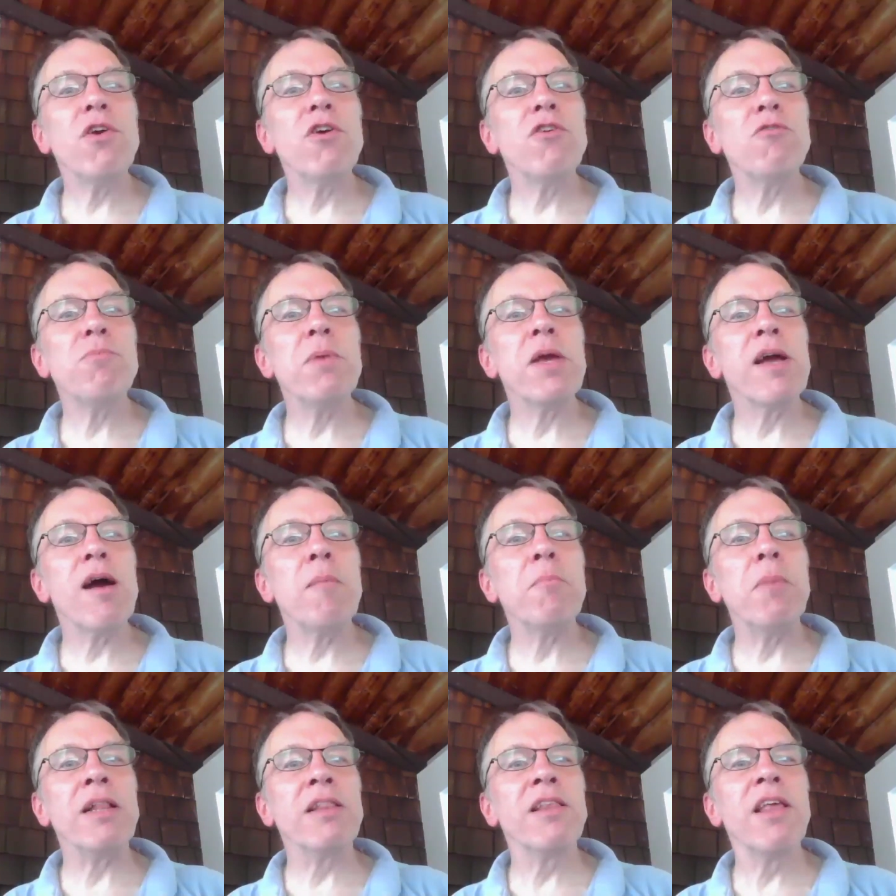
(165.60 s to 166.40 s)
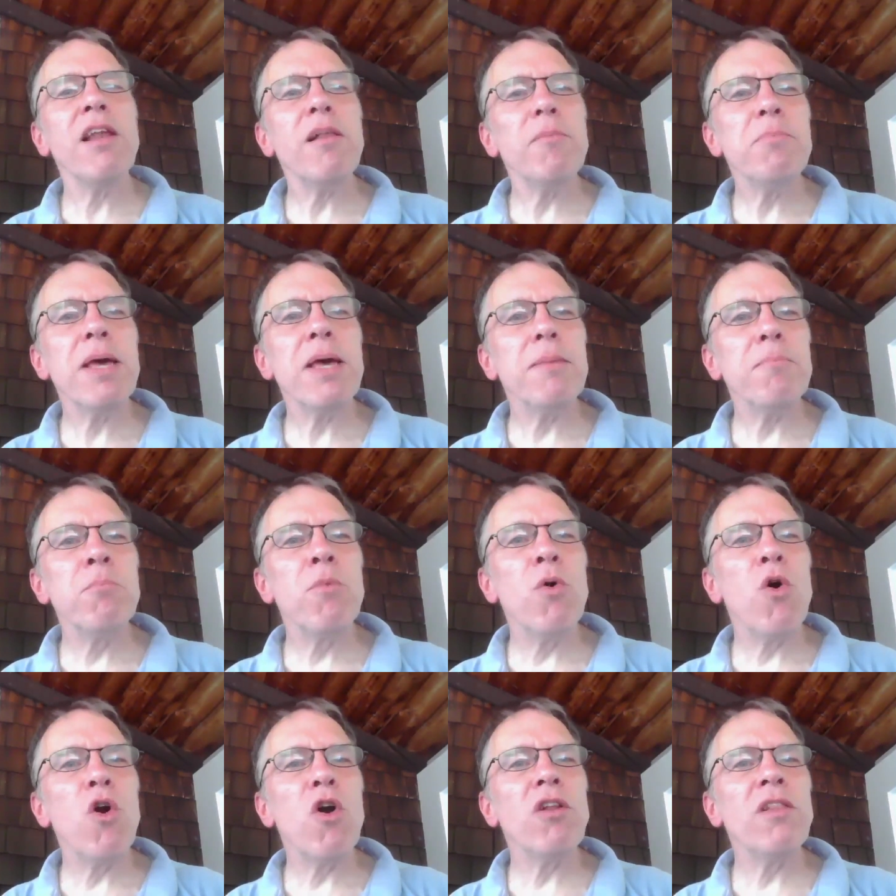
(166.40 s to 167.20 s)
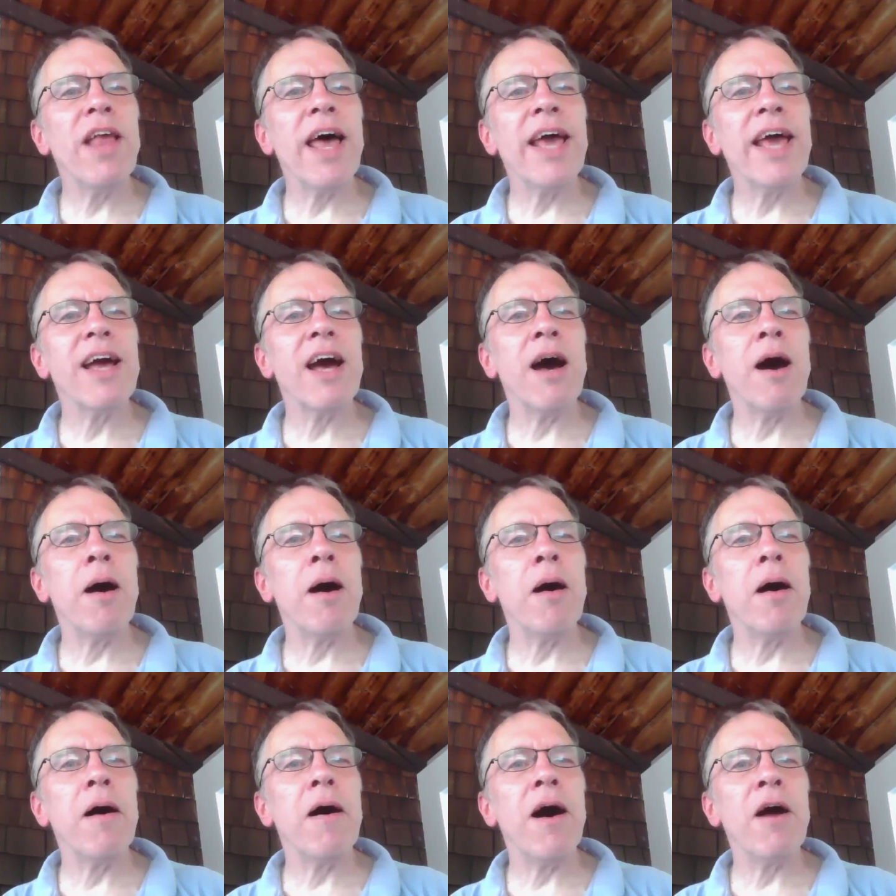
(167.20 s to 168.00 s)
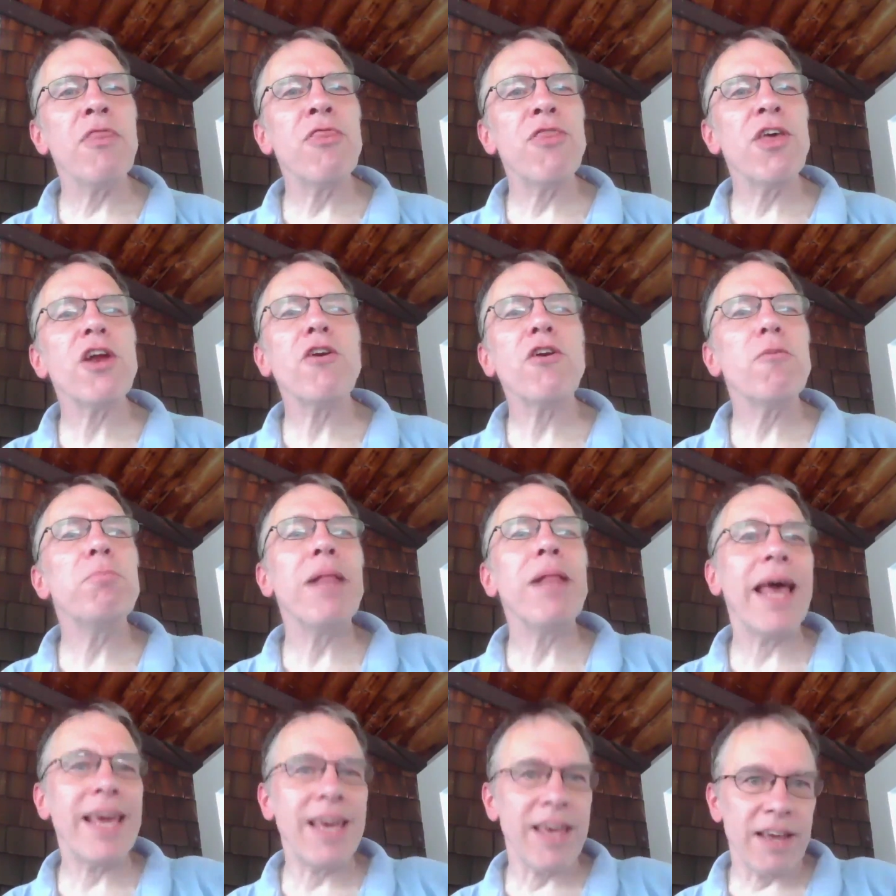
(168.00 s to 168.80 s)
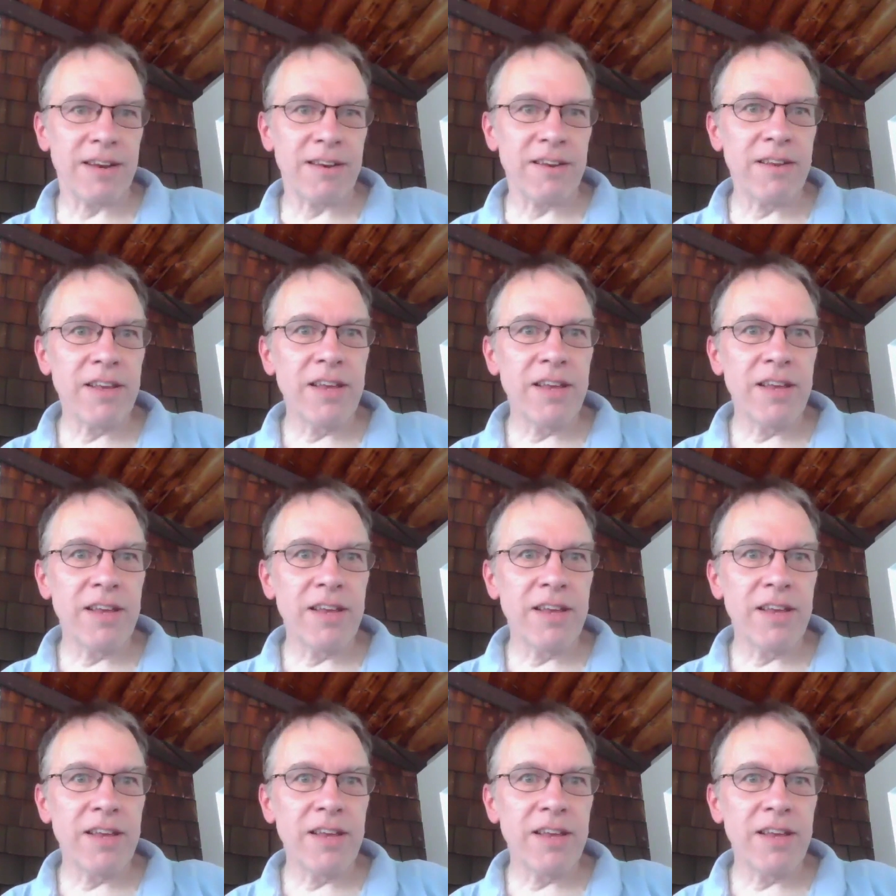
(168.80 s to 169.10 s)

has become a little bit more like a, a thicker blanket.